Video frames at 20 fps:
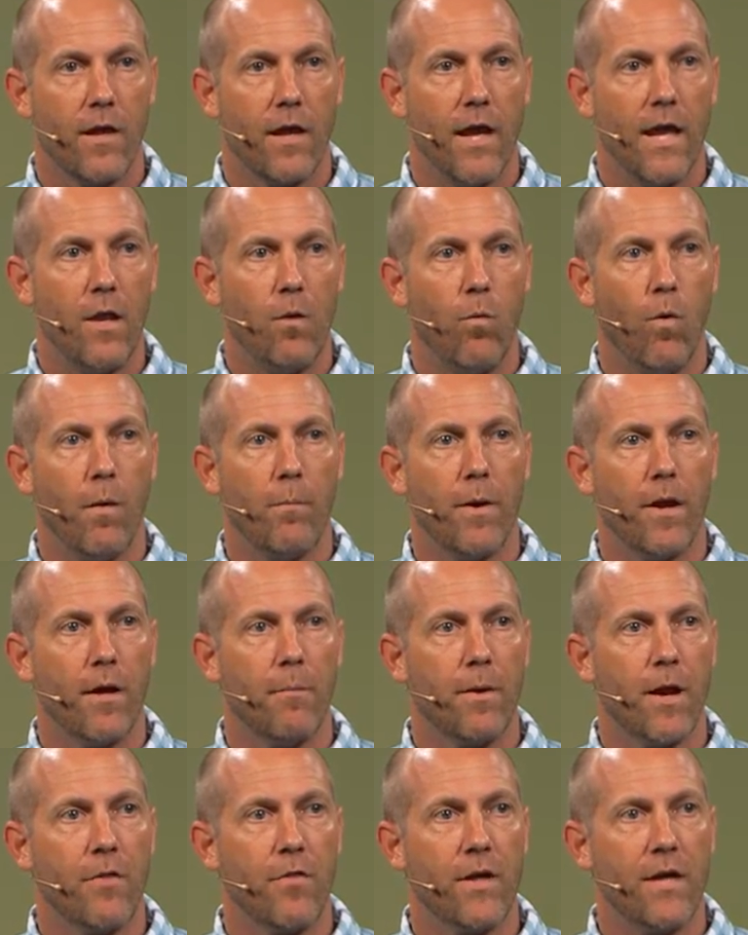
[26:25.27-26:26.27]
Anyone,
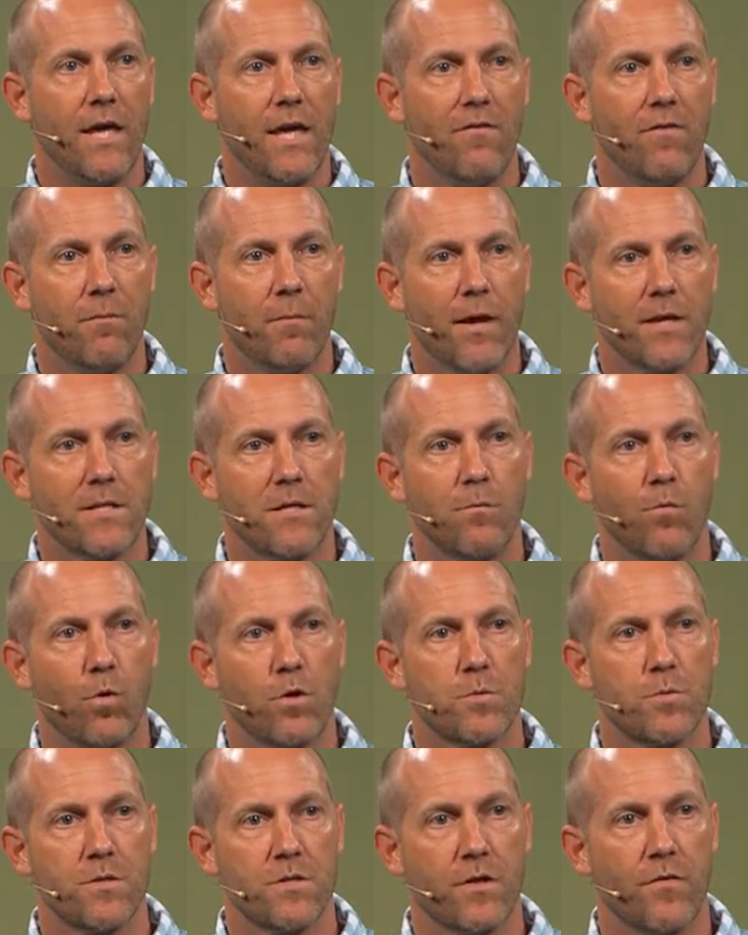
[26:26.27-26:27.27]
but I think he even makes it
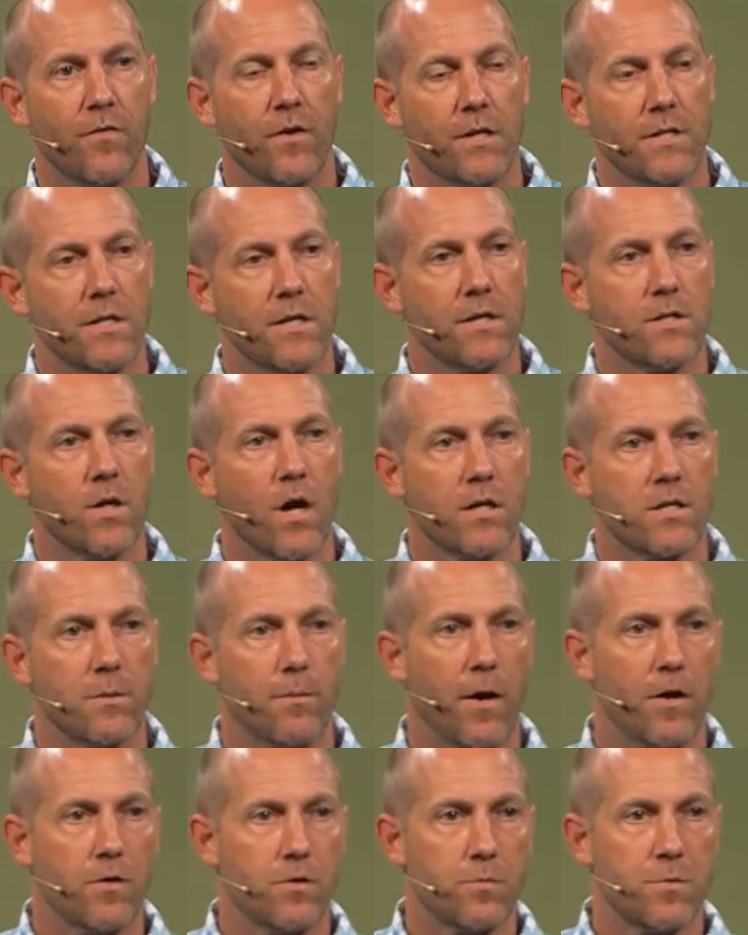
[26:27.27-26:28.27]
more specific. See, he talks
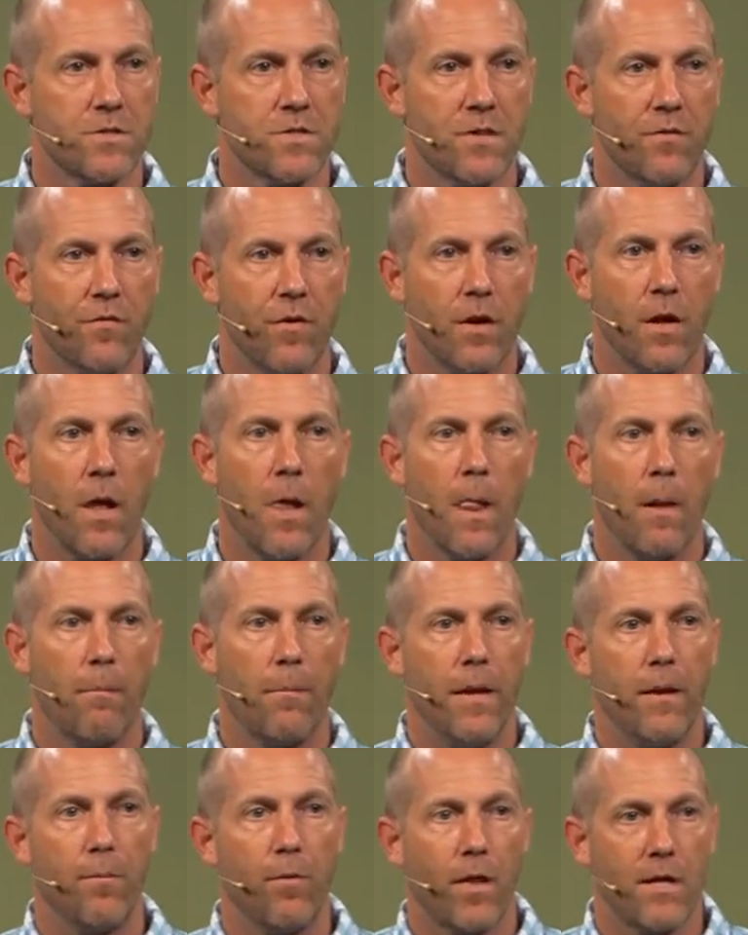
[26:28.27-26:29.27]
about specific
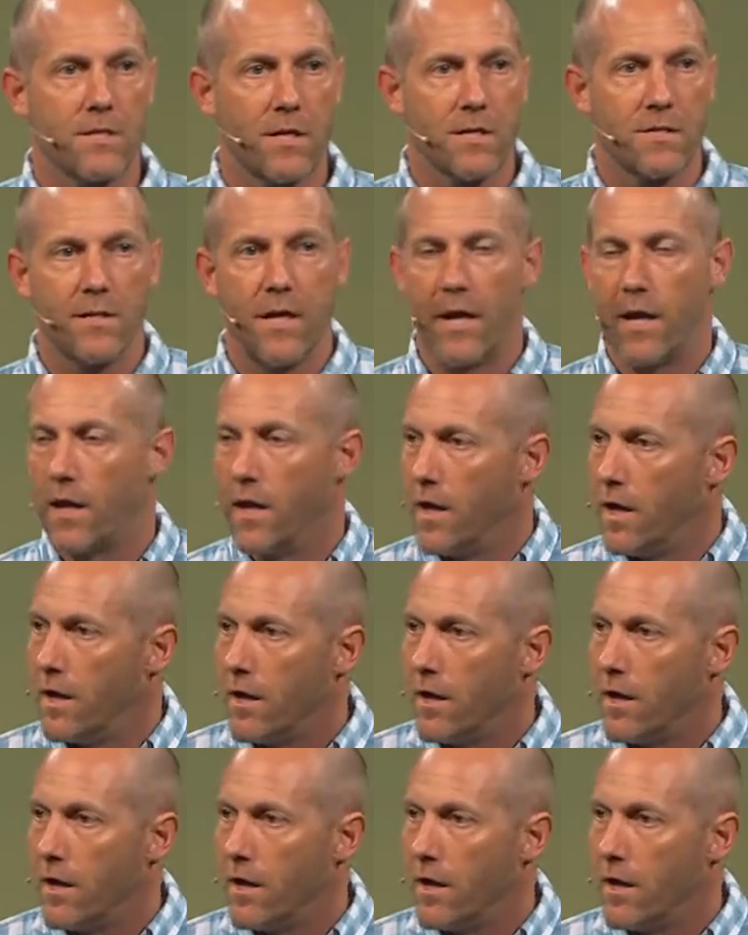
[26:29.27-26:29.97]
people. As I said,